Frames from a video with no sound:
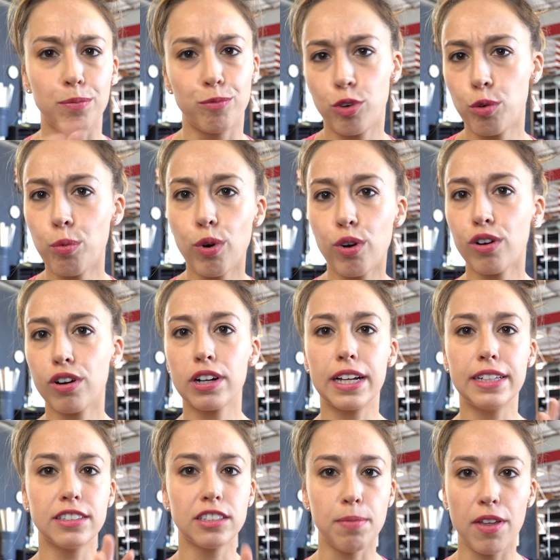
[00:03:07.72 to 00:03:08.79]
them for work
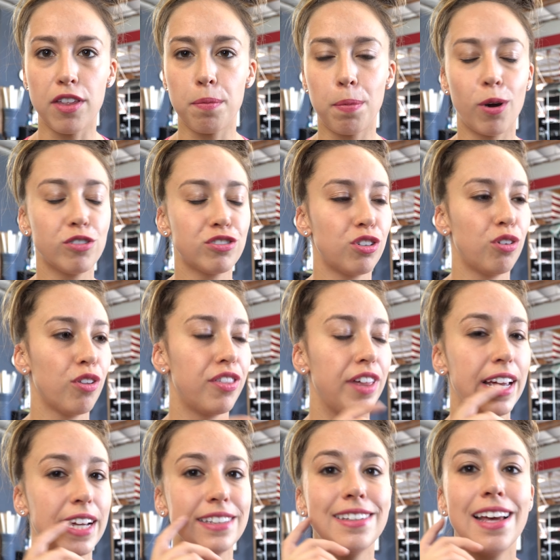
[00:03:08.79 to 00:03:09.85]
and some other personal
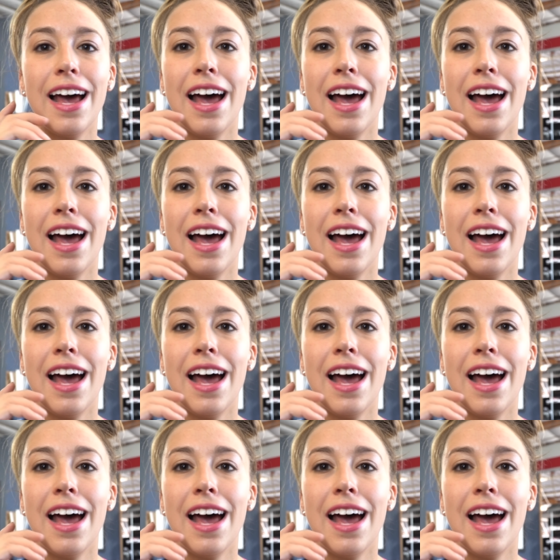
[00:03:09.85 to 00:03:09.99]
things.